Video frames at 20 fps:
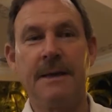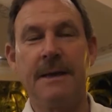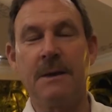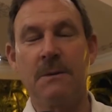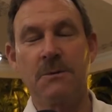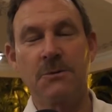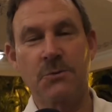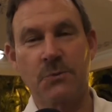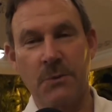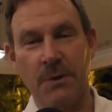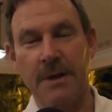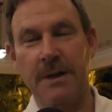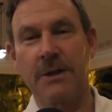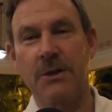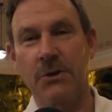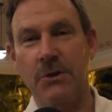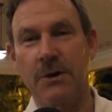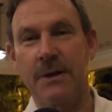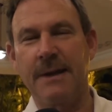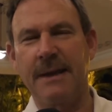he was really
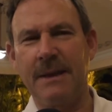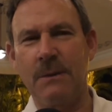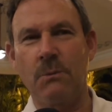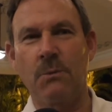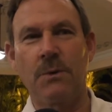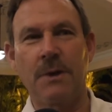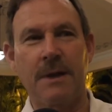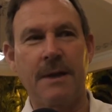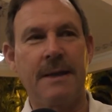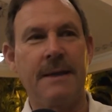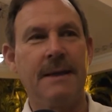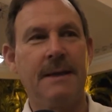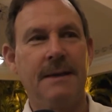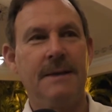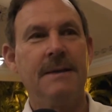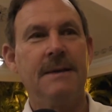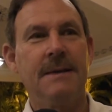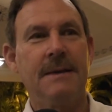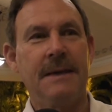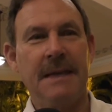good. He really
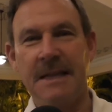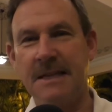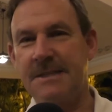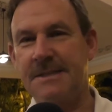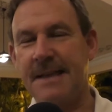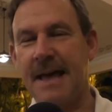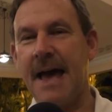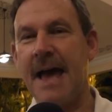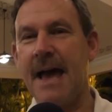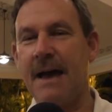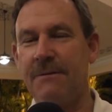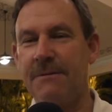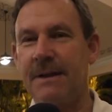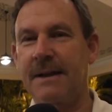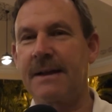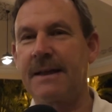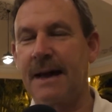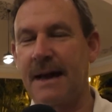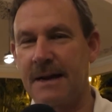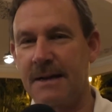needs to have
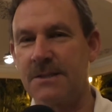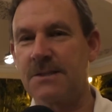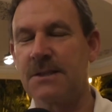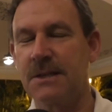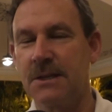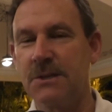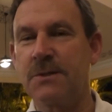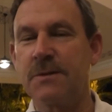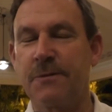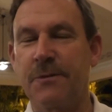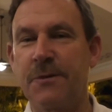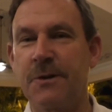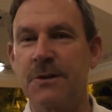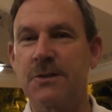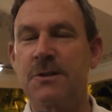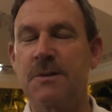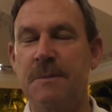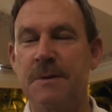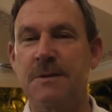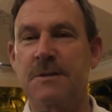that kind of season for
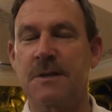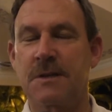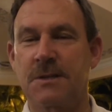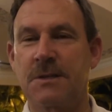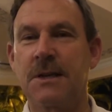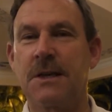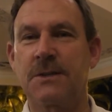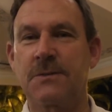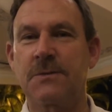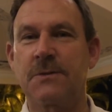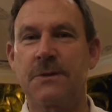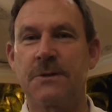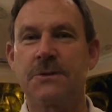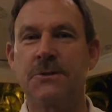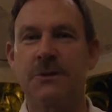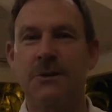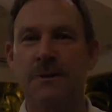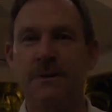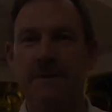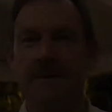us to be successful
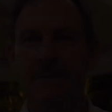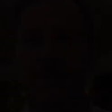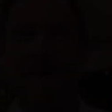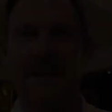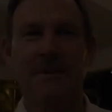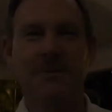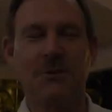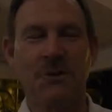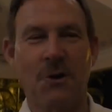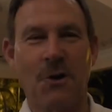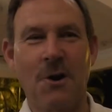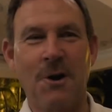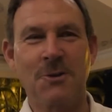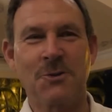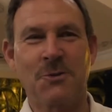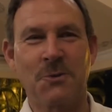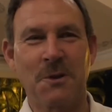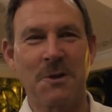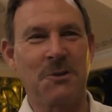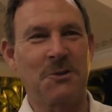this year. Yeah,
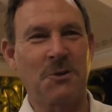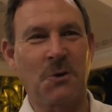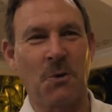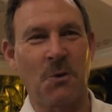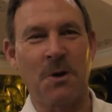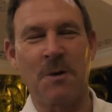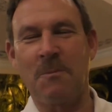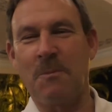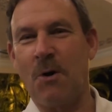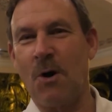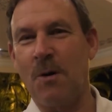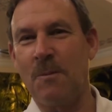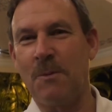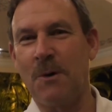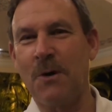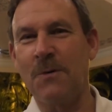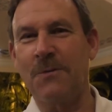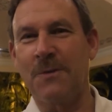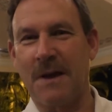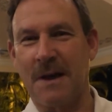Jihar's really scored the ball
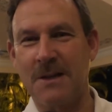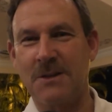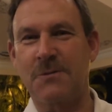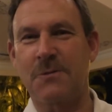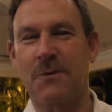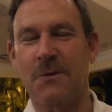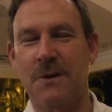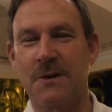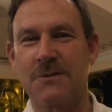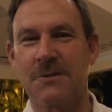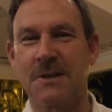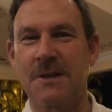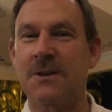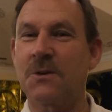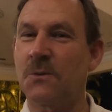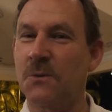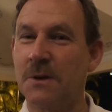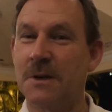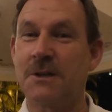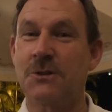both nights for us. He
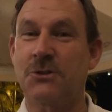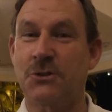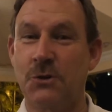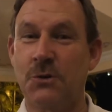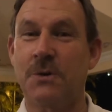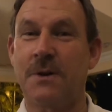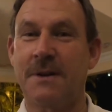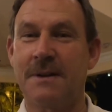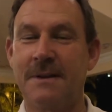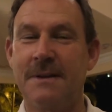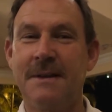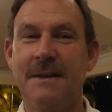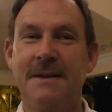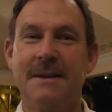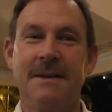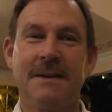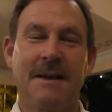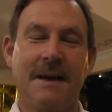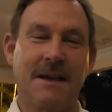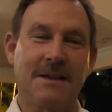can really shoot it.
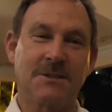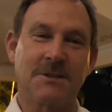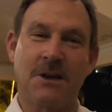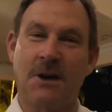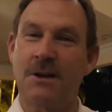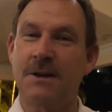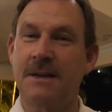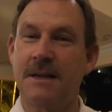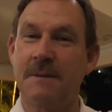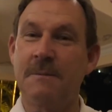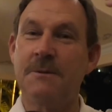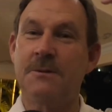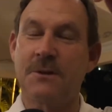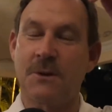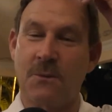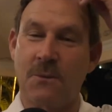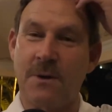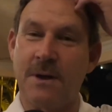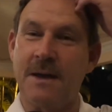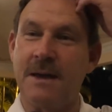has
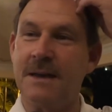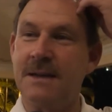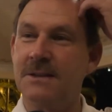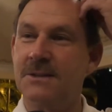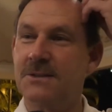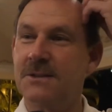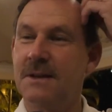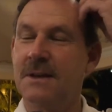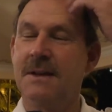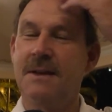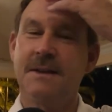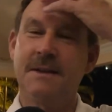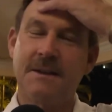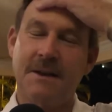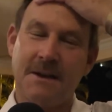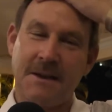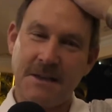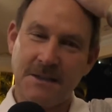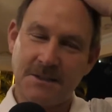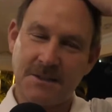unlimited range.
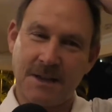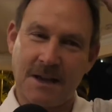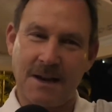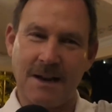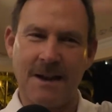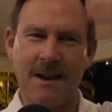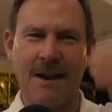Uh, he's got a